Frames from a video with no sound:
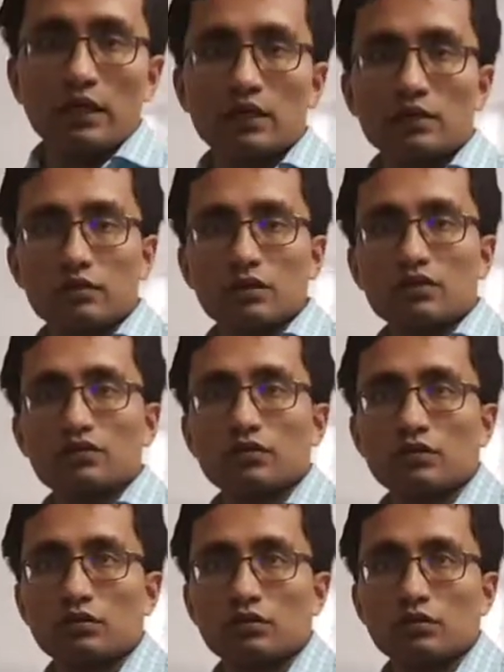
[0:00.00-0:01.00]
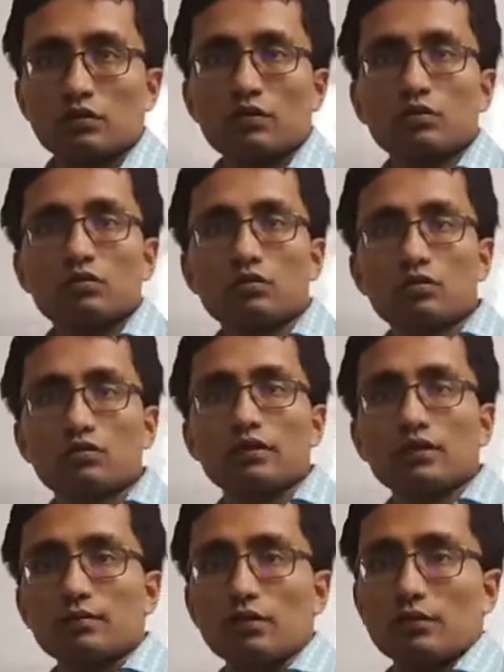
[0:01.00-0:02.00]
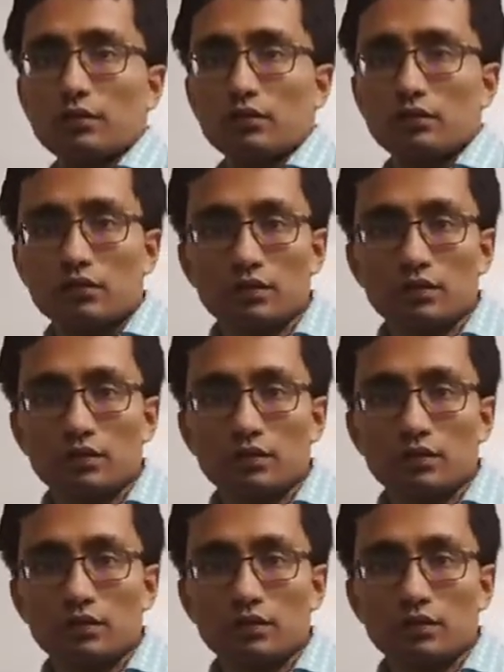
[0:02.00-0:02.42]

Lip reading: an introduction to growth and development.